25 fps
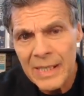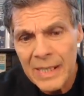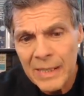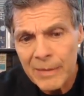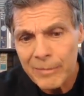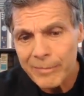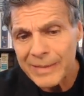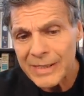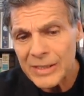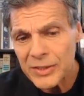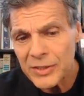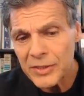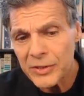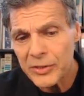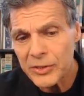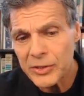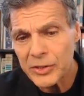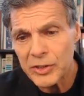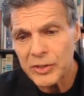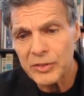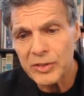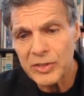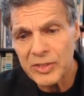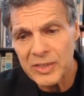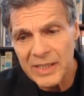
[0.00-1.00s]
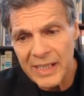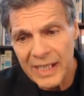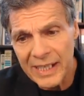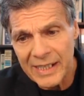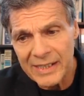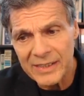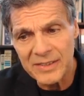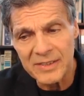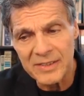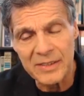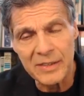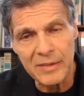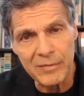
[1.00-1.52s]
researchers
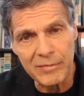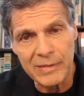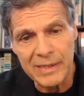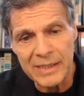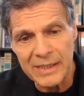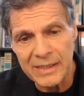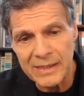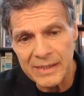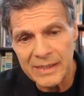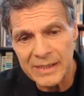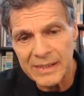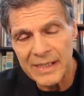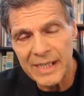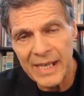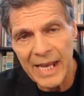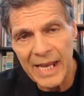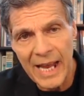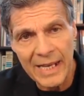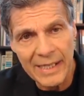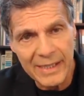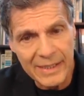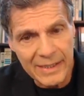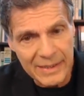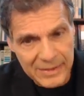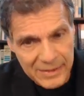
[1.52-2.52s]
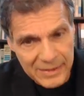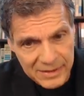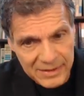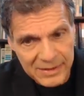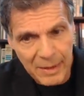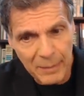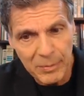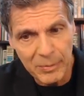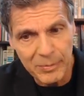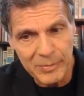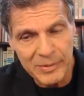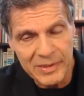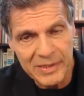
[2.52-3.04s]
tested green tea catechin
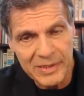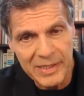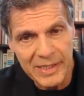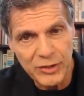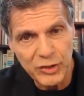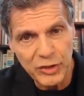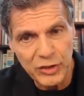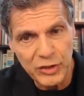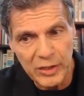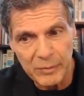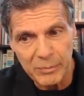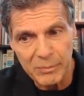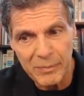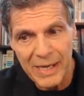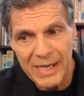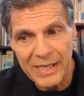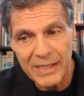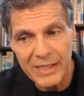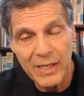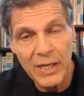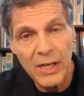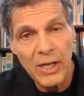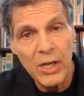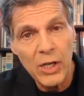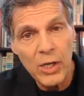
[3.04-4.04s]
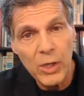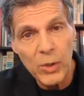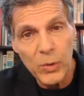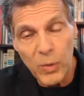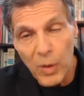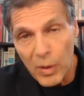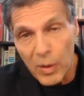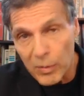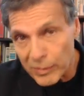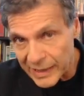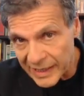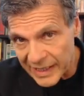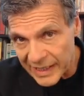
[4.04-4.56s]
supplementation in men who
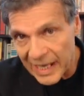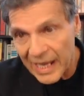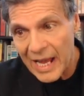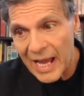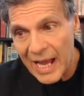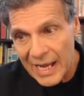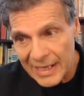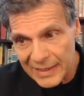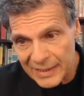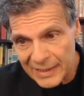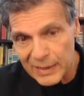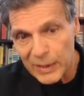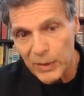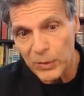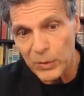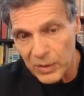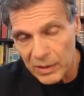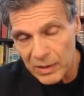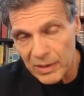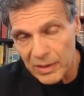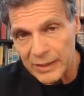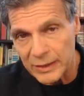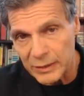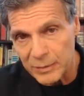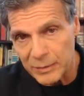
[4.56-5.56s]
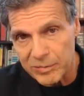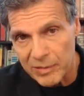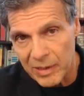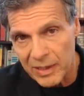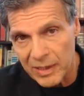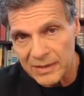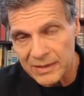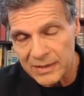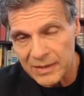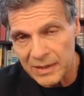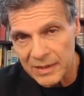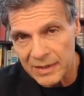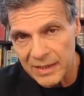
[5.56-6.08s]
already had localized
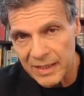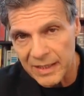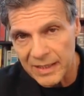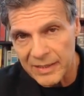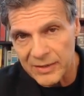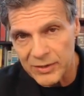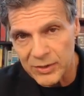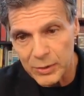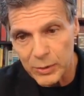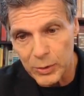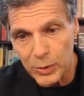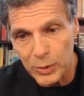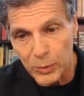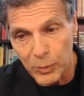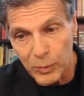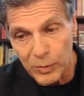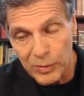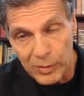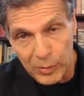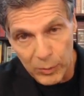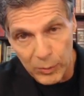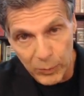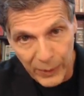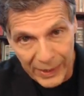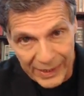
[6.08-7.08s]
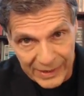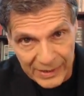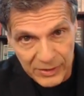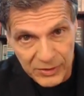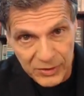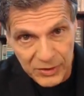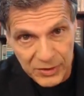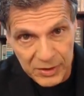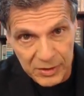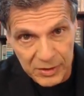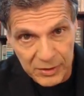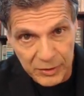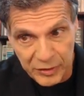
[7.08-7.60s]
prostate cancer who were awaiting
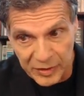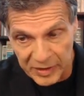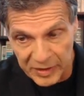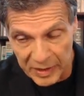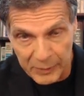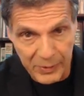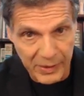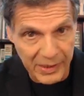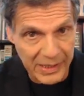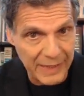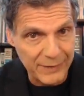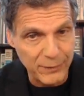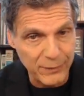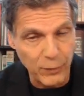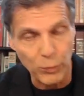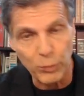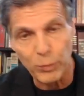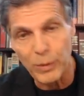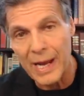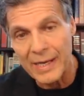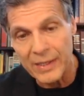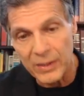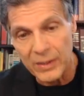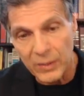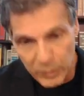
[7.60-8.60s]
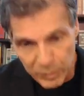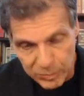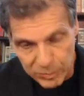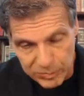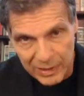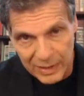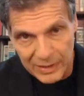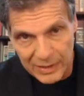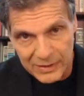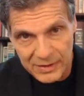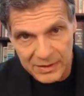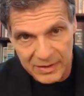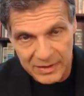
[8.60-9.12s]
surgery. They were going to have a radical
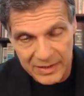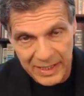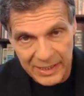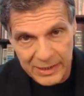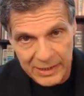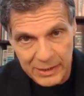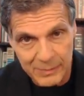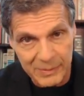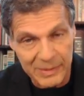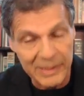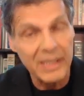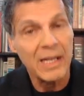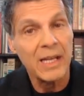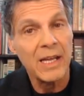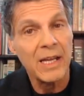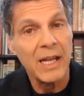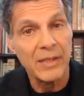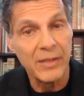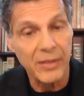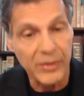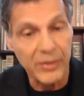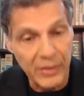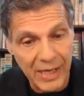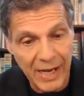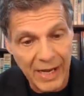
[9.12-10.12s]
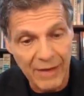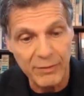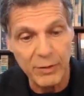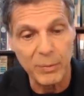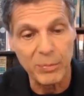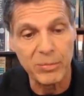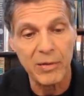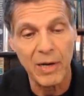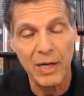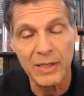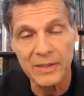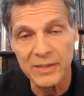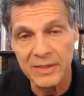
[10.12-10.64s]
prostatectomy. They're going to have the
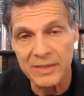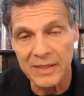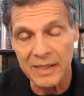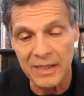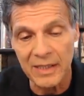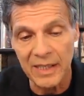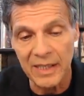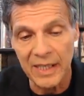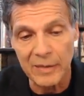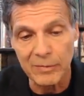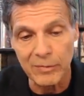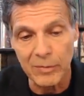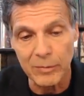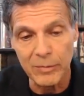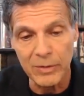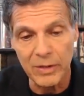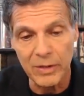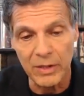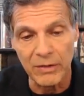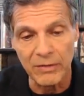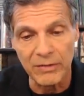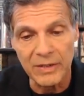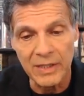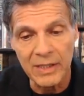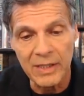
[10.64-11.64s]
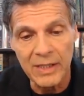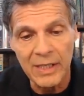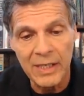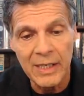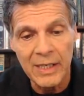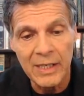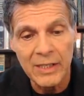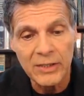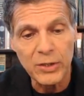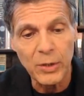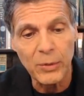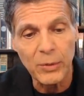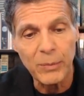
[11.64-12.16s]
prostate gland removed.
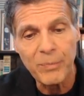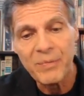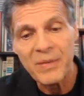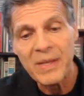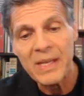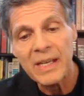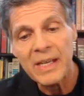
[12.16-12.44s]
So